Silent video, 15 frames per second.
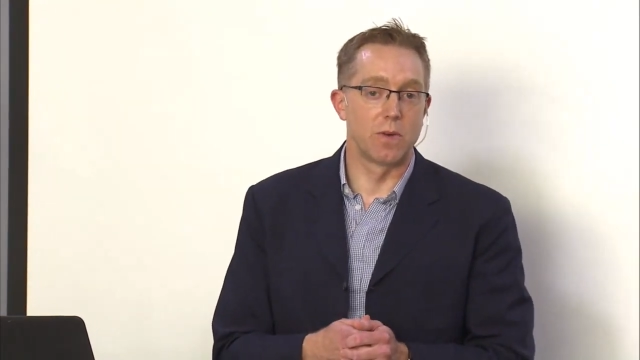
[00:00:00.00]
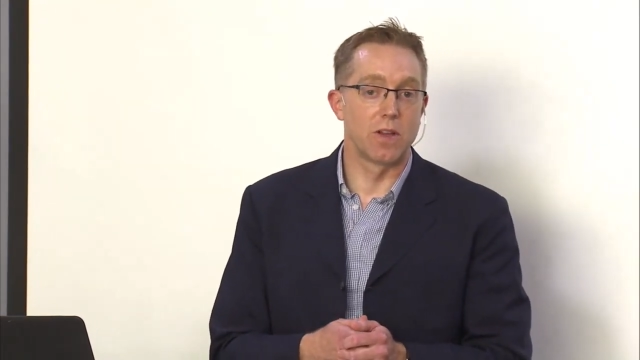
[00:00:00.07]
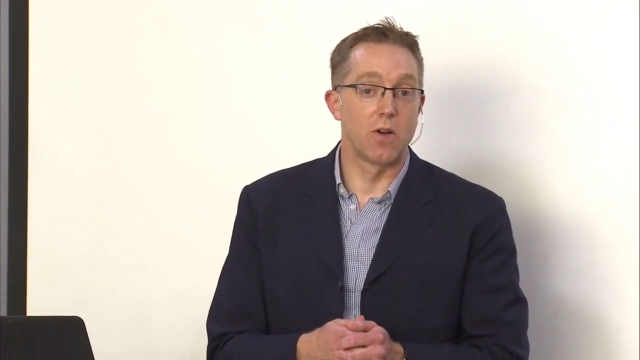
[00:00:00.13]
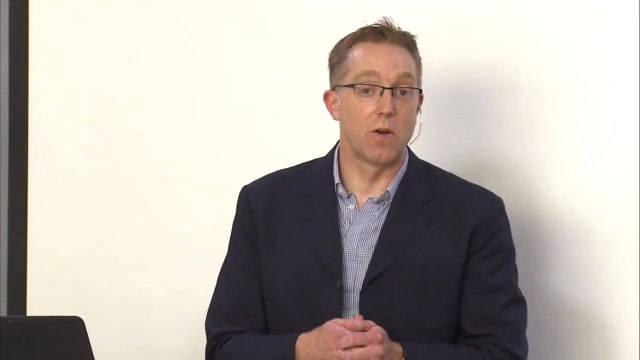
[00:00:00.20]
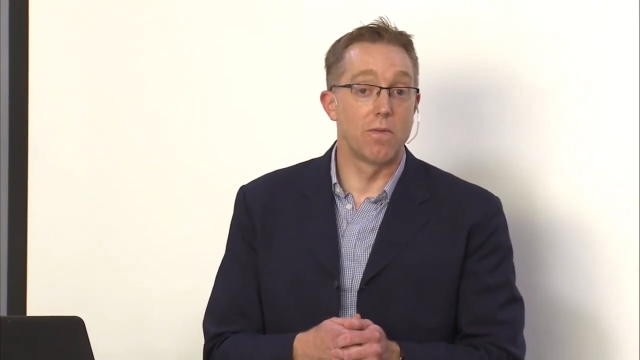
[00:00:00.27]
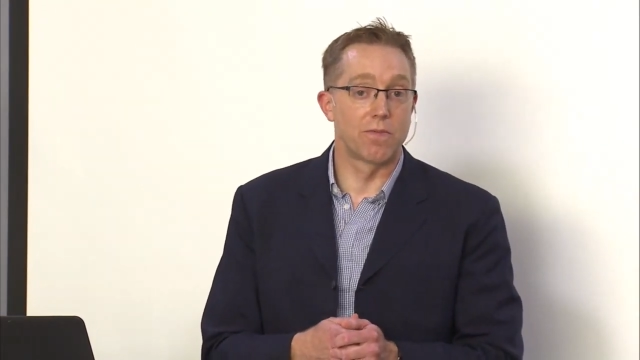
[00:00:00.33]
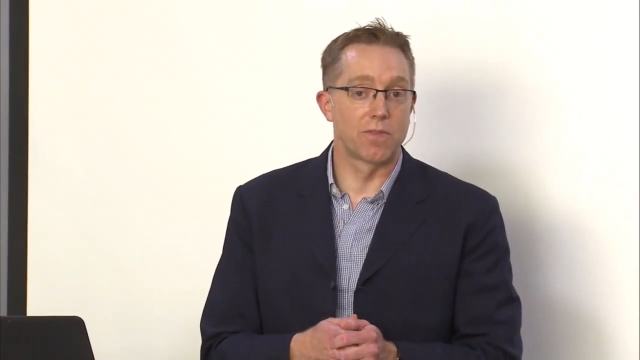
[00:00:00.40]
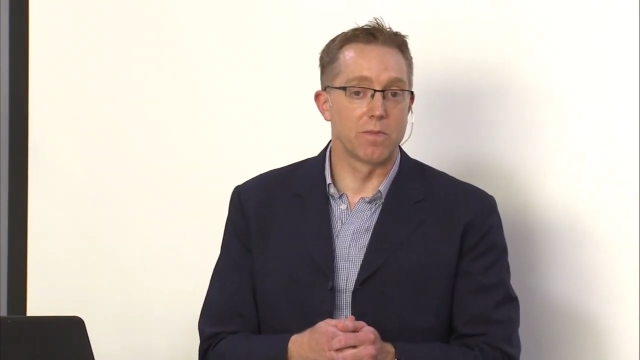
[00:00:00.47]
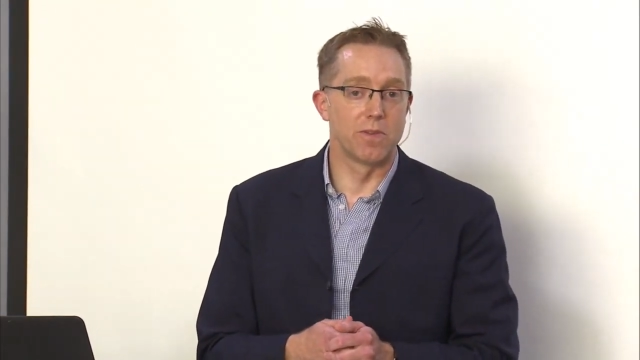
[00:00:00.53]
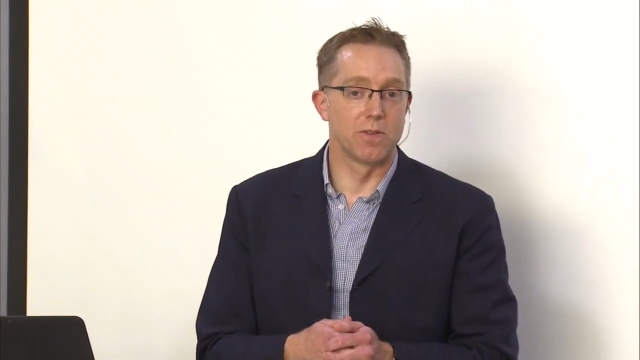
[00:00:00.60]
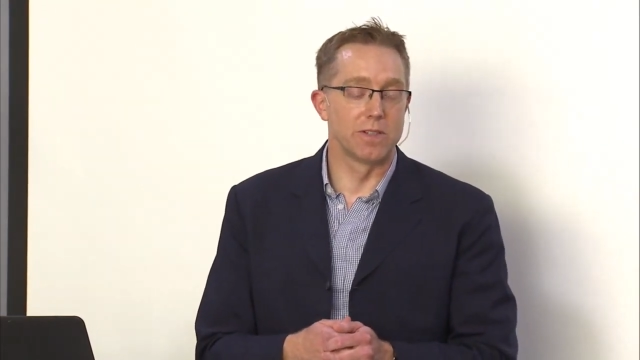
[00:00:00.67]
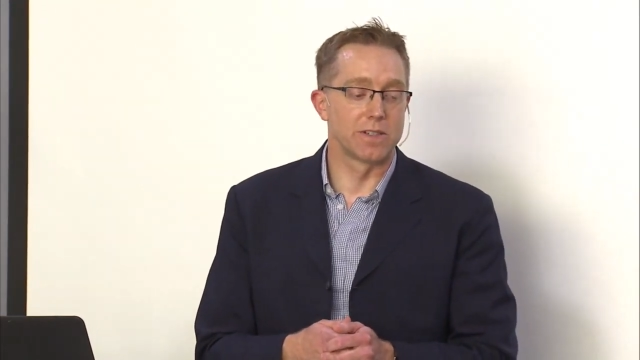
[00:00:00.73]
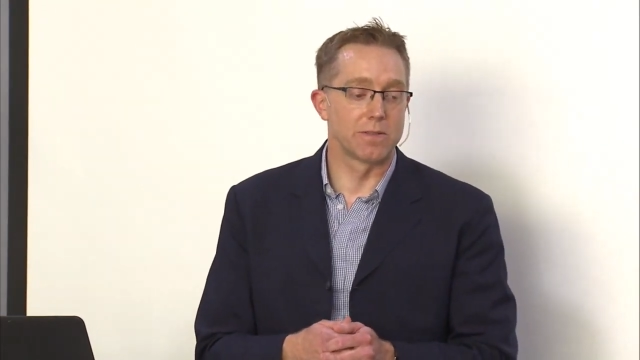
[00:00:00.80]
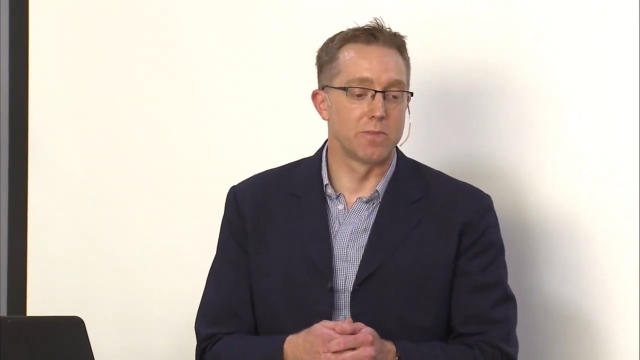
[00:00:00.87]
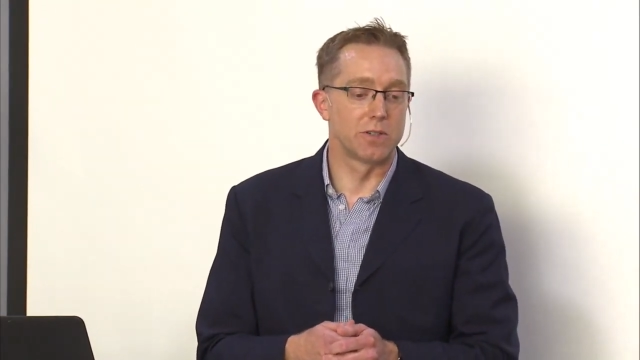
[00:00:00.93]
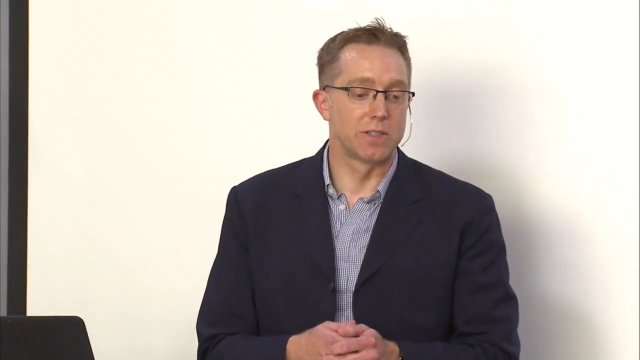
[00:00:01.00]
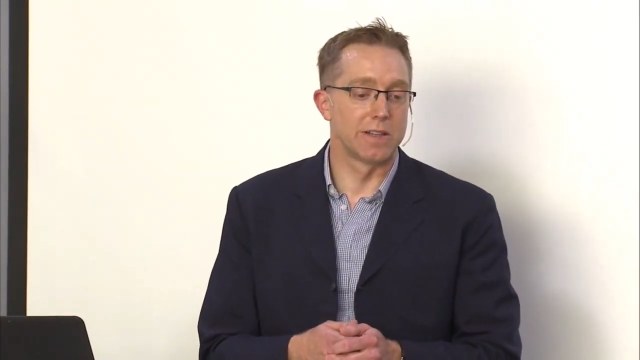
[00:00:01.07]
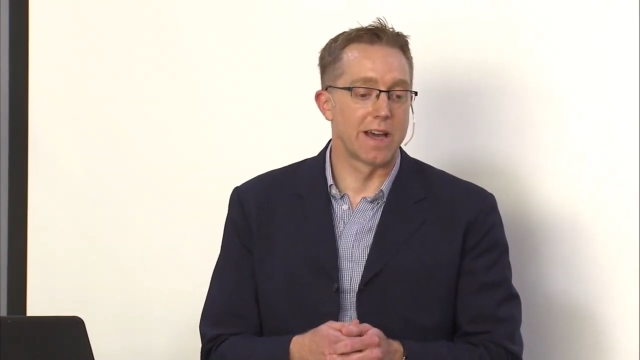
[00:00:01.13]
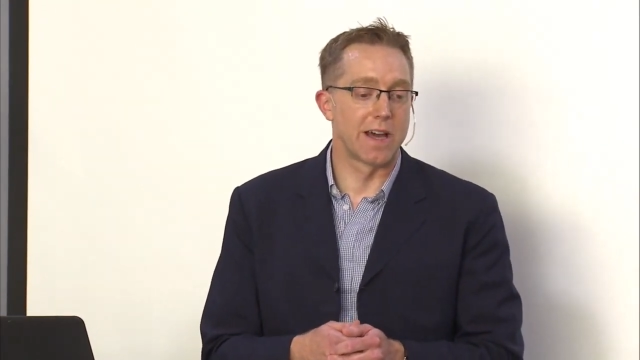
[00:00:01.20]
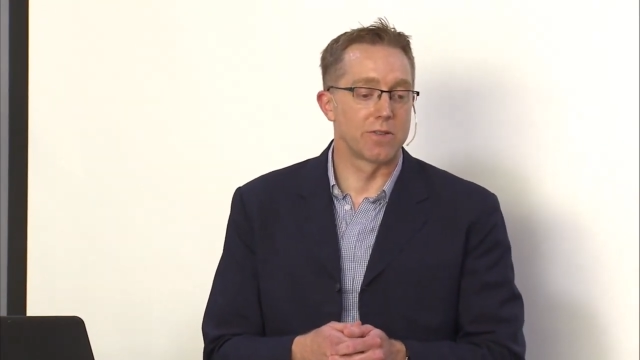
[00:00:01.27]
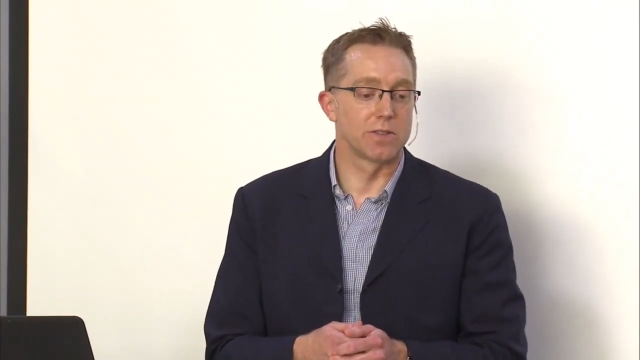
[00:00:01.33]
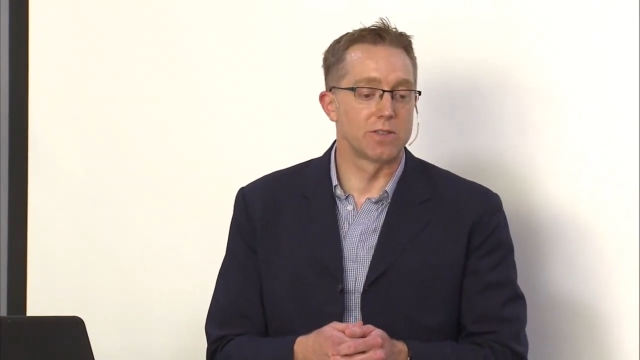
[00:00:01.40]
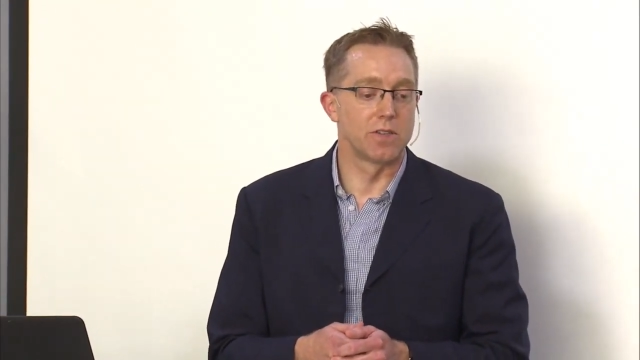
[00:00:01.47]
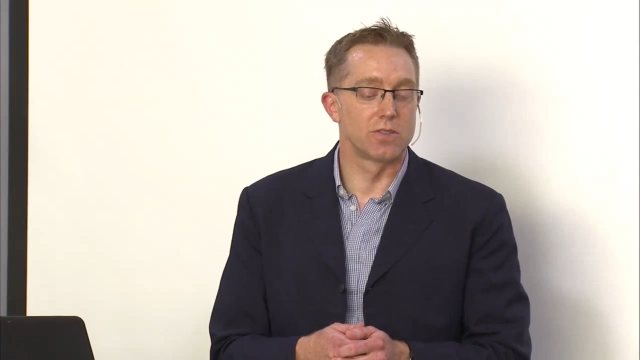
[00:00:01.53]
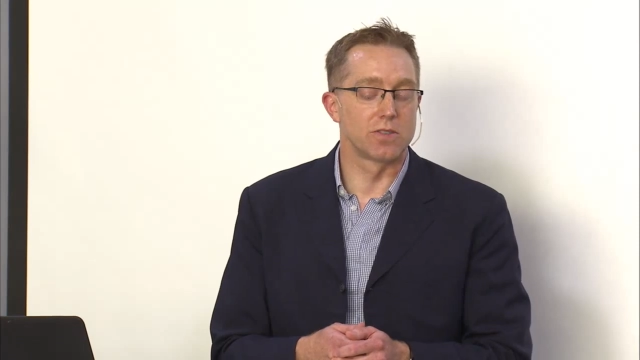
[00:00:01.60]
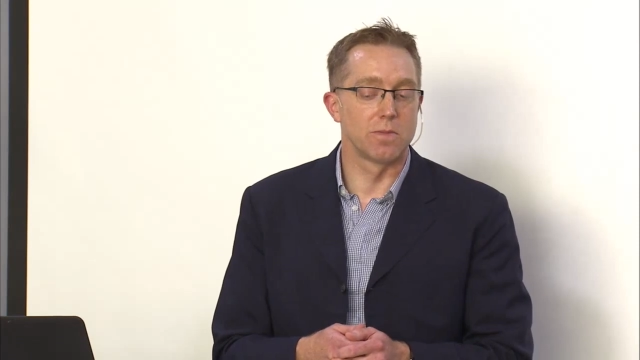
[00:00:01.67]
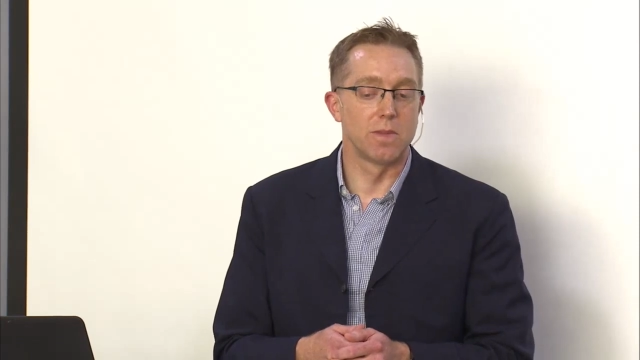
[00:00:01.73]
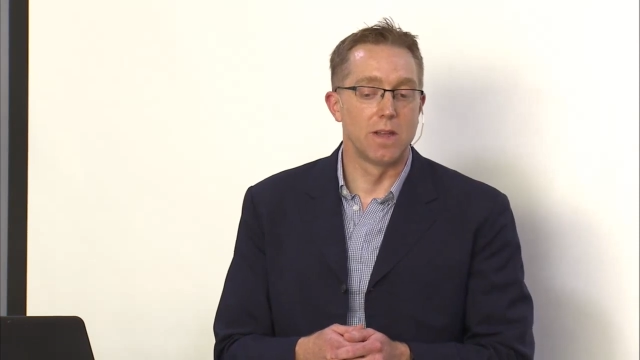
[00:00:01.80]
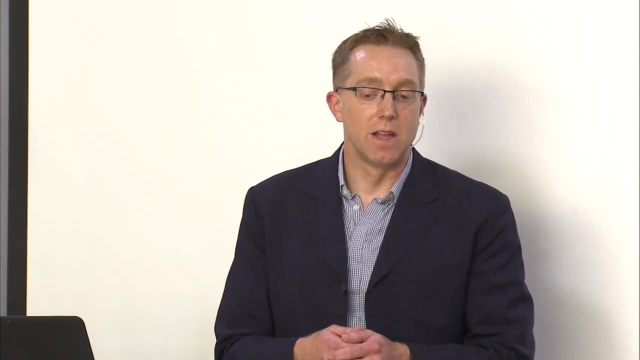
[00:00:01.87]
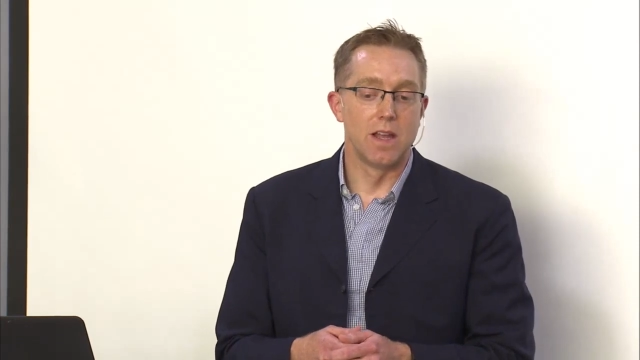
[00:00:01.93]
We hope for a multilateral
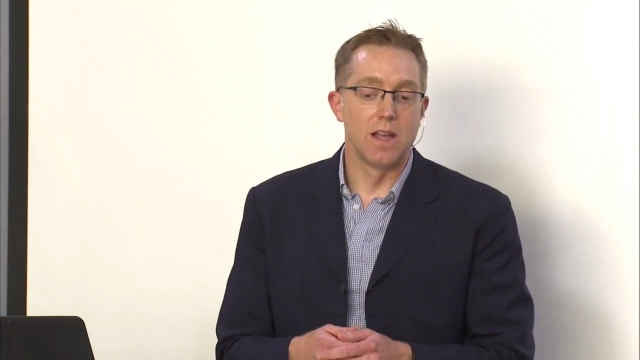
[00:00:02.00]
system